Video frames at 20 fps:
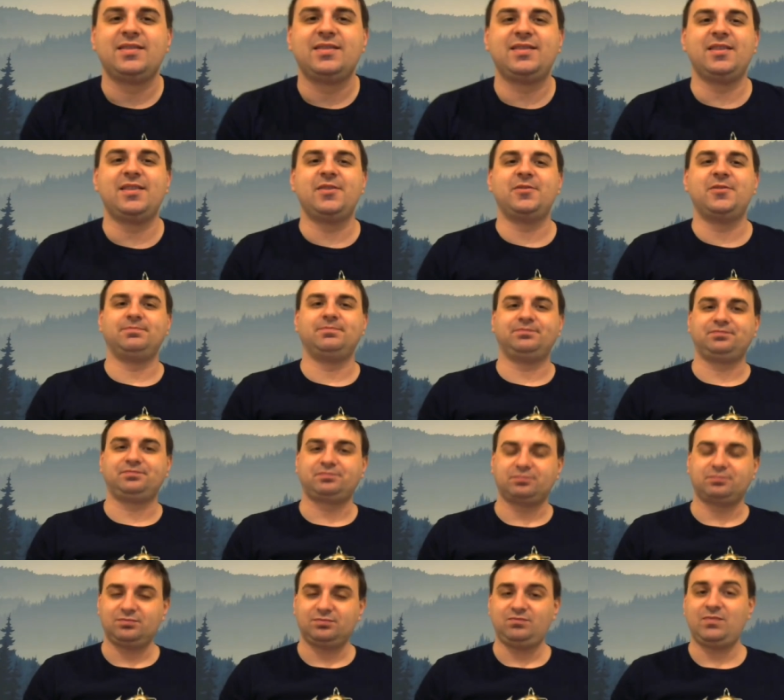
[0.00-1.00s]
So
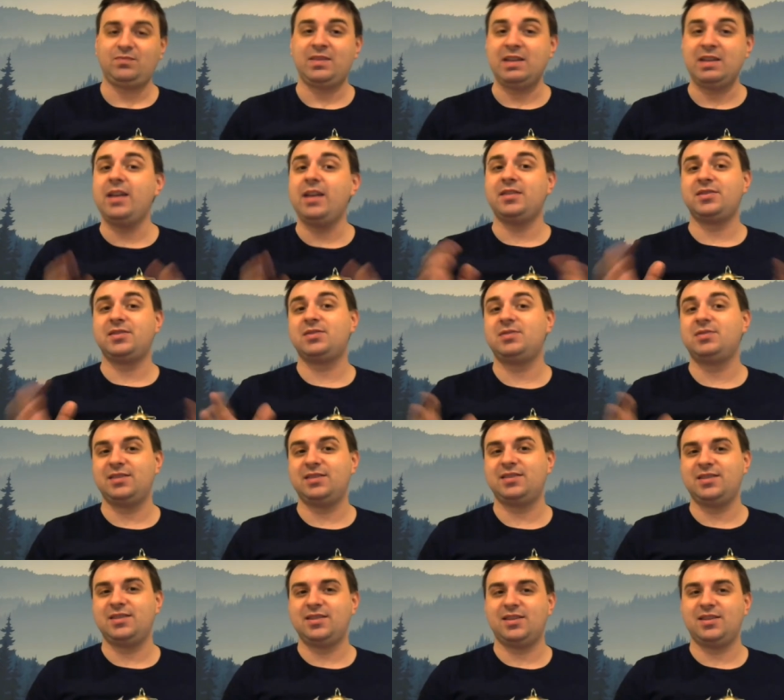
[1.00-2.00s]
yes,
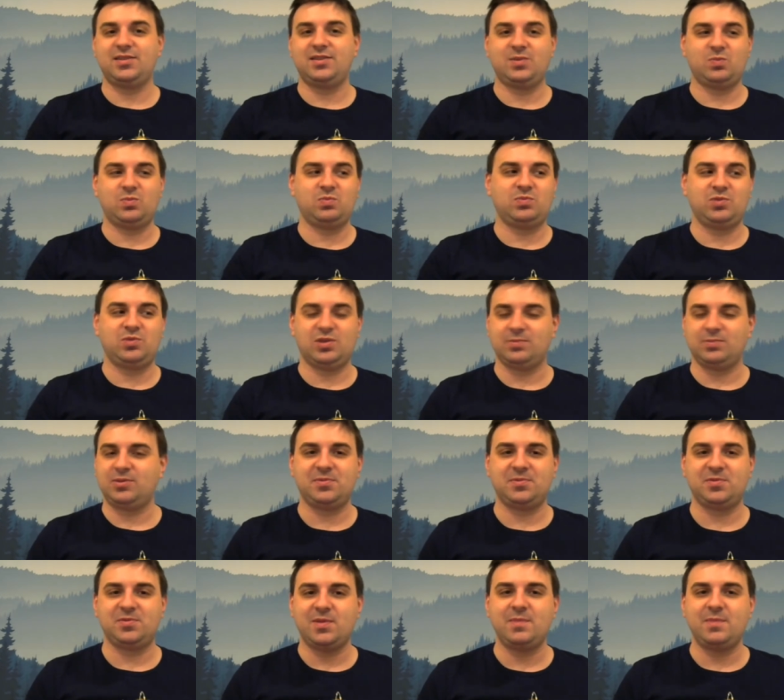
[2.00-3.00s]
Disney does
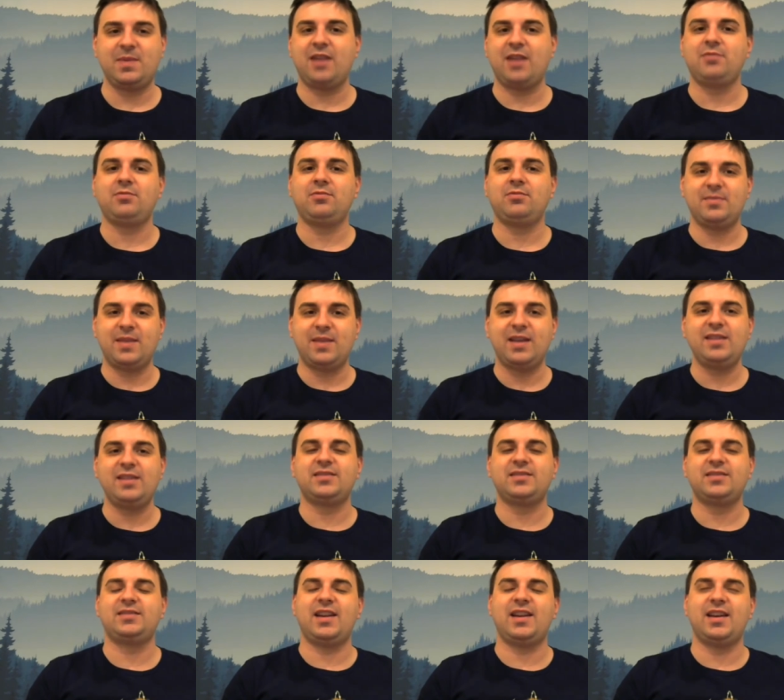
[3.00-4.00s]
sometimes make bad
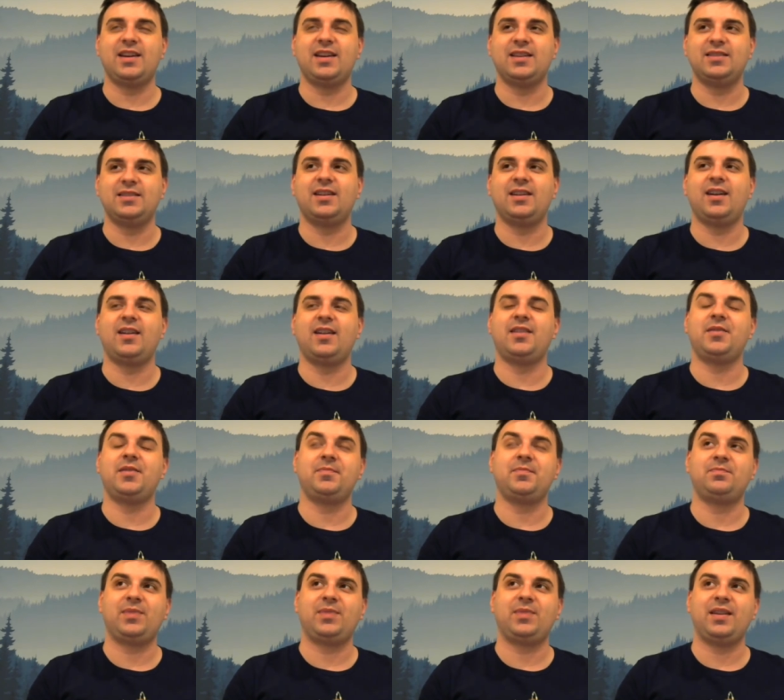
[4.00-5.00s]
remakes, and
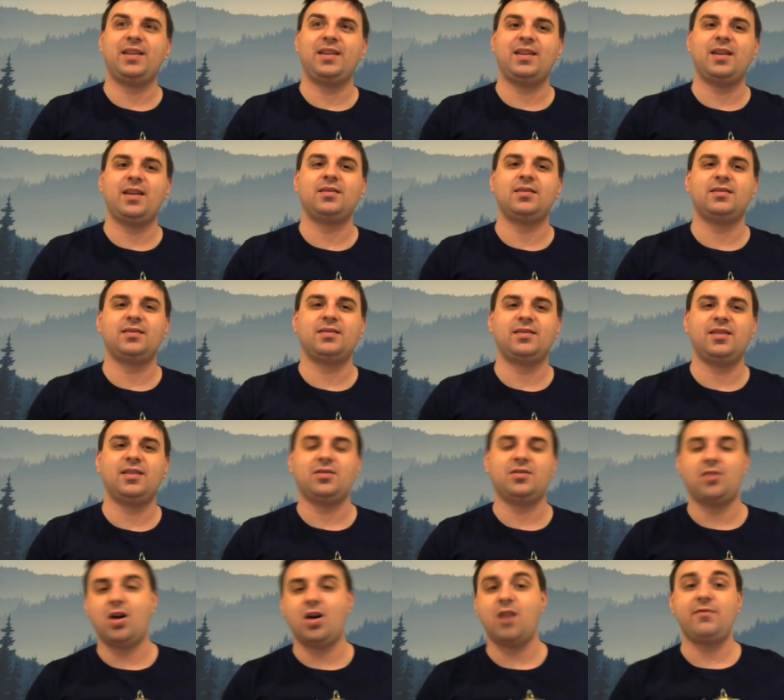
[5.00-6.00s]
um, and
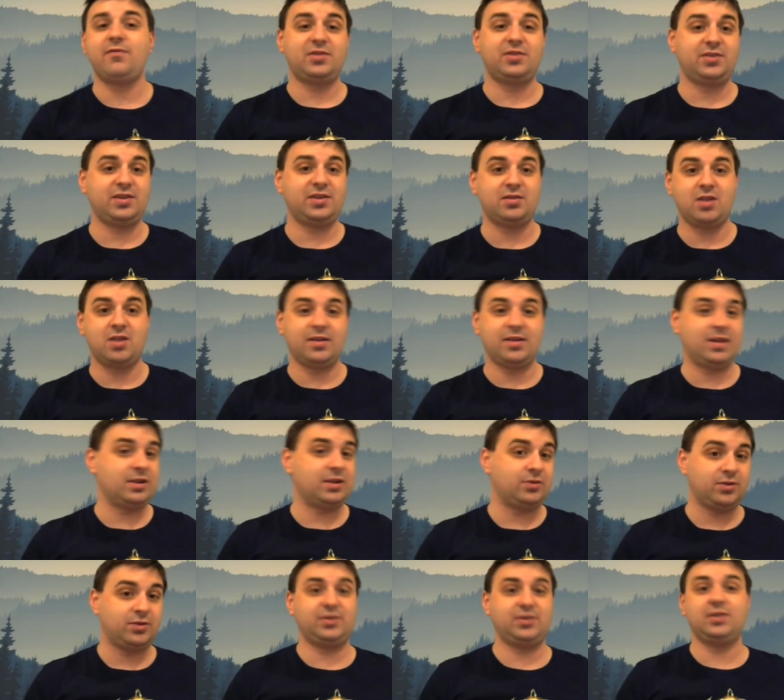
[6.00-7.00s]
they're obviously not
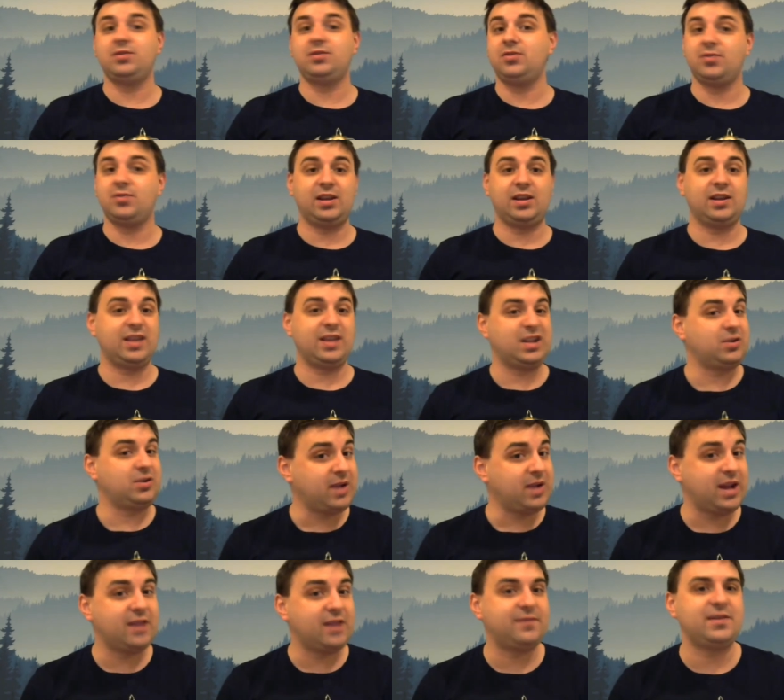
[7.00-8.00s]
interested in doing anything
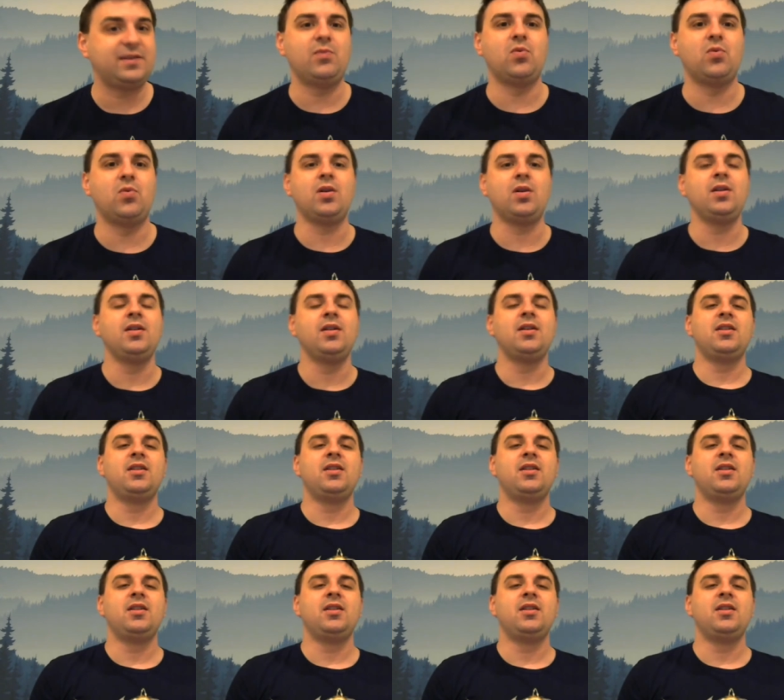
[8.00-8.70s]
creative anymore.